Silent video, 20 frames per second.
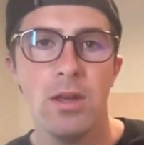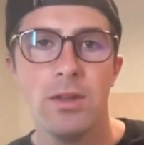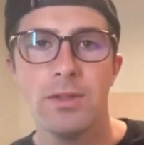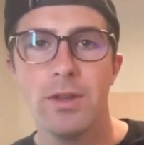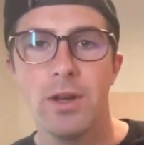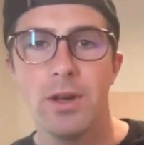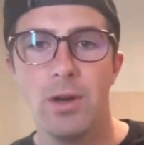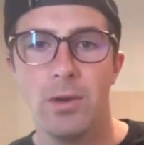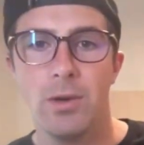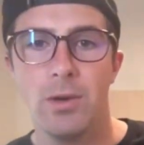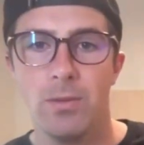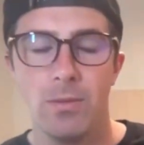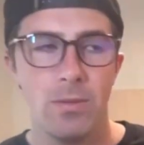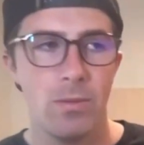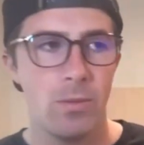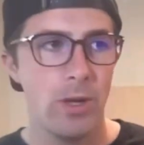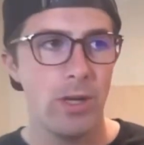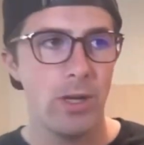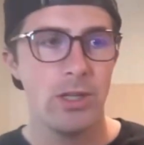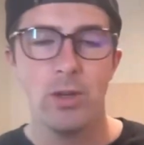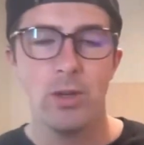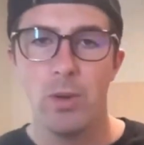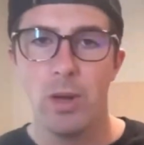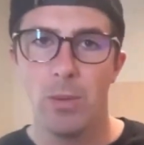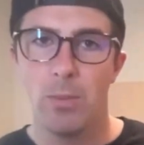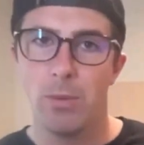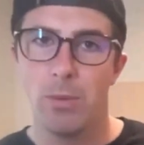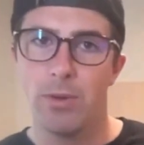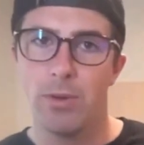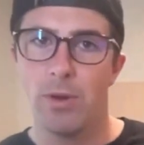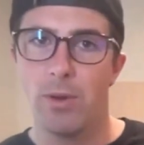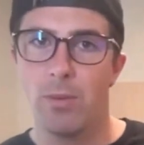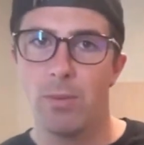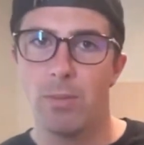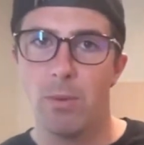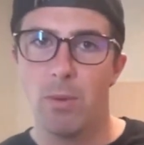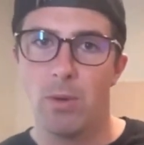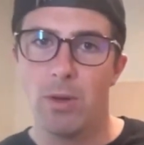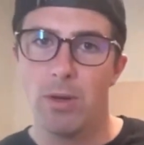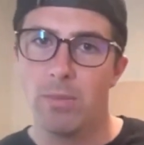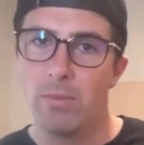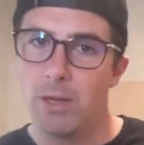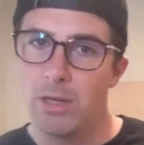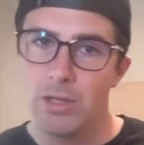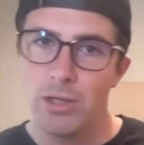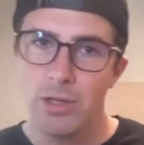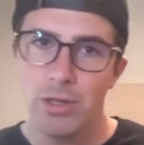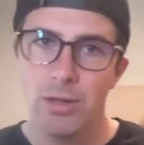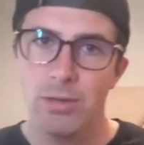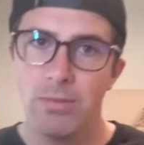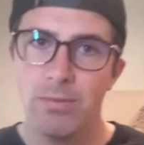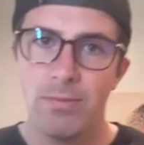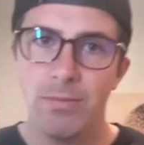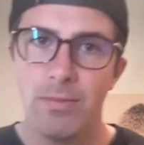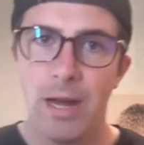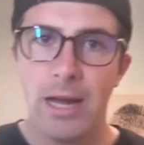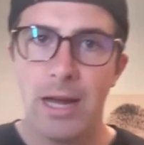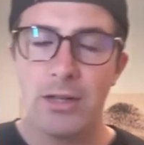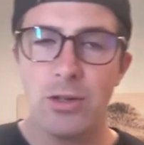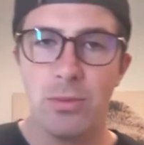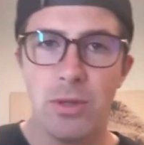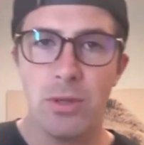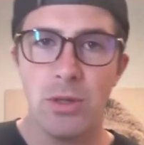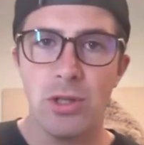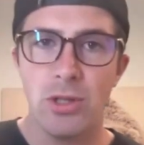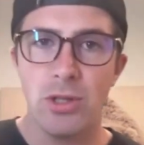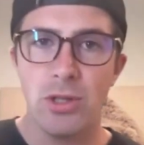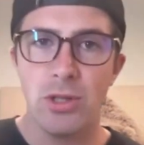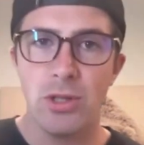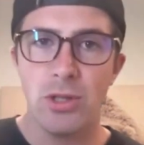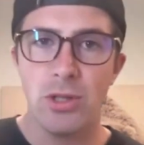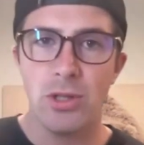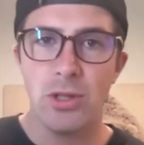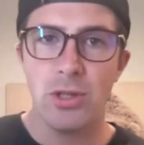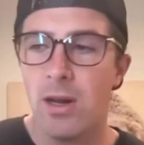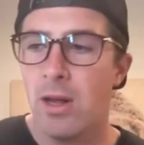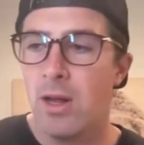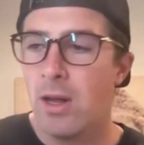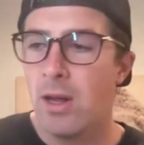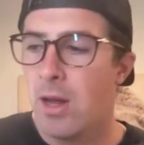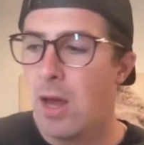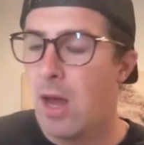So we do help with our reporting, make sure attribution's there,